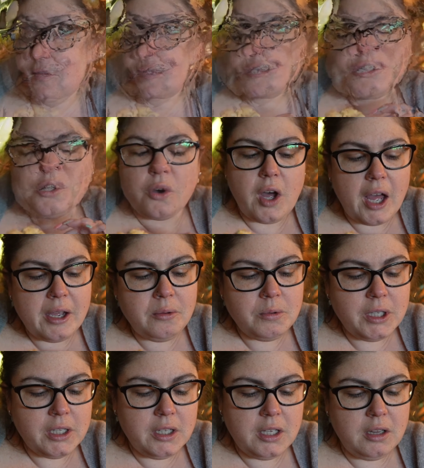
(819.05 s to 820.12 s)
So I
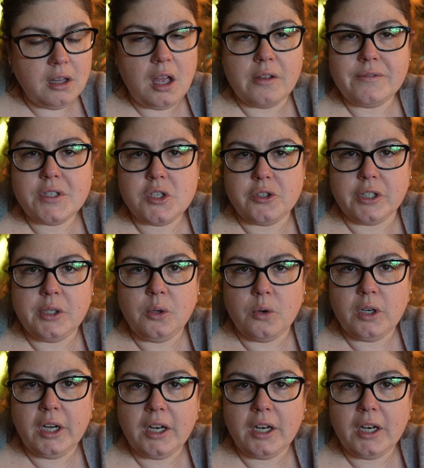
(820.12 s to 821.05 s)
really love street corn.